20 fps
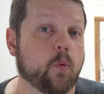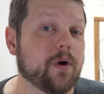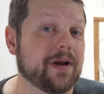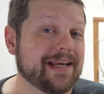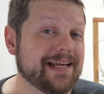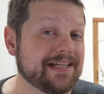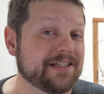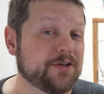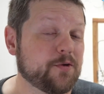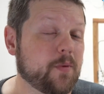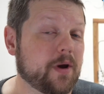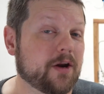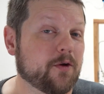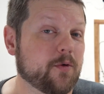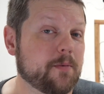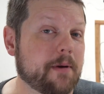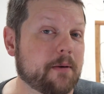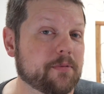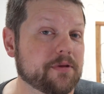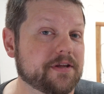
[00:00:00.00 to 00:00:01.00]
One easy way to
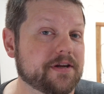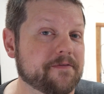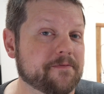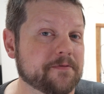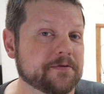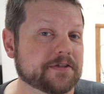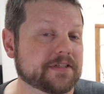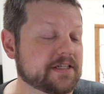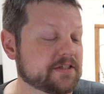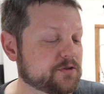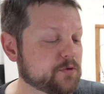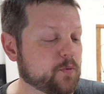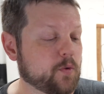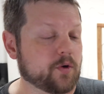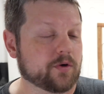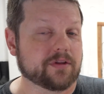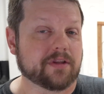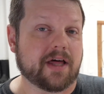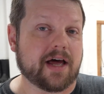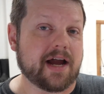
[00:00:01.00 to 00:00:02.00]
remember the difference is the
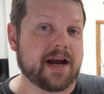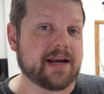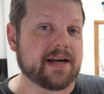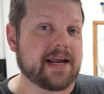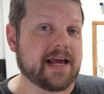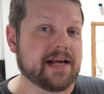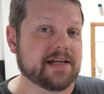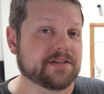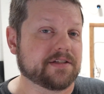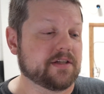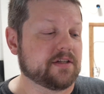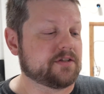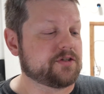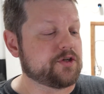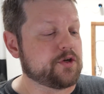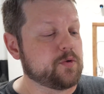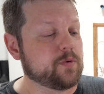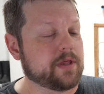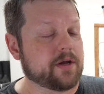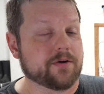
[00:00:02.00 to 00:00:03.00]
word line has the
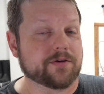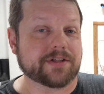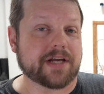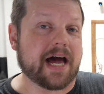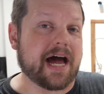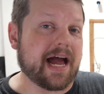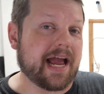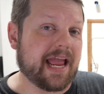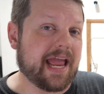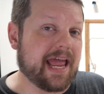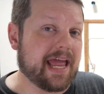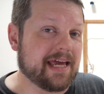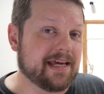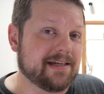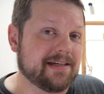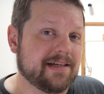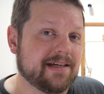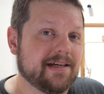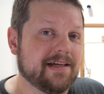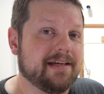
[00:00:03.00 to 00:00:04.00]
two letters
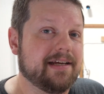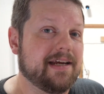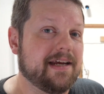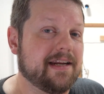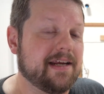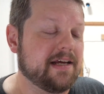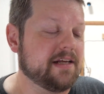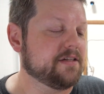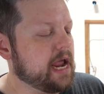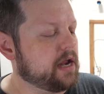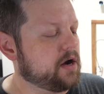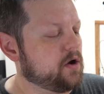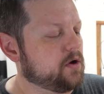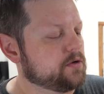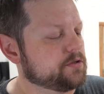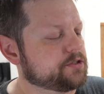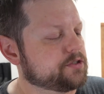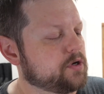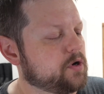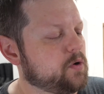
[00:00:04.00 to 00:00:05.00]
IN in it, and
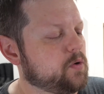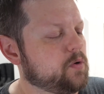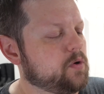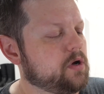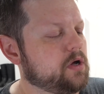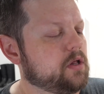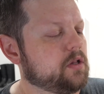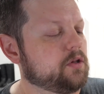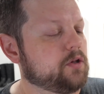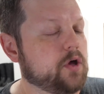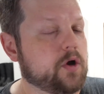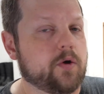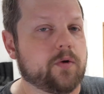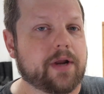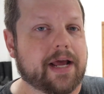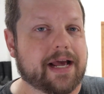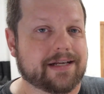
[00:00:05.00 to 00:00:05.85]
also load